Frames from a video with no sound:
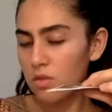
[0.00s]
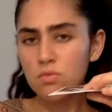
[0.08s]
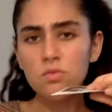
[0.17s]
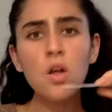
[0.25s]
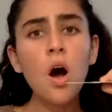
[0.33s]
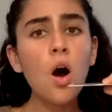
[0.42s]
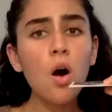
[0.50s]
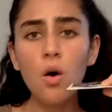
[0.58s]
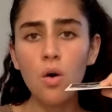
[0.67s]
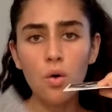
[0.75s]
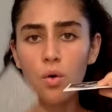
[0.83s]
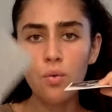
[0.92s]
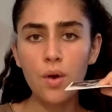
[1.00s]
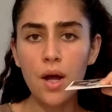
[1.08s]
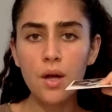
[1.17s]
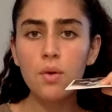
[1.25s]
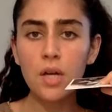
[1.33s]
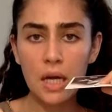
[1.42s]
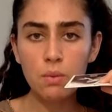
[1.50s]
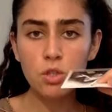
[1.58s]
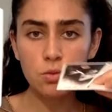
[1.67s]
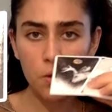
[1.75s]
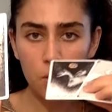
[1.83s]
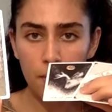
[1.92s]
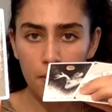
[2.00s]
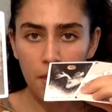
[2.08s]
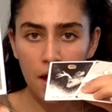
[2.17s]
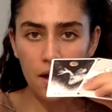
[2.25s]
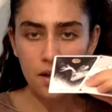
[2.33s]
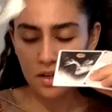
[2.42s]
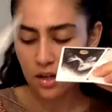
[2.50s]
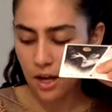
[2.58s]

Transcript: No, right? Again, we spoke about that.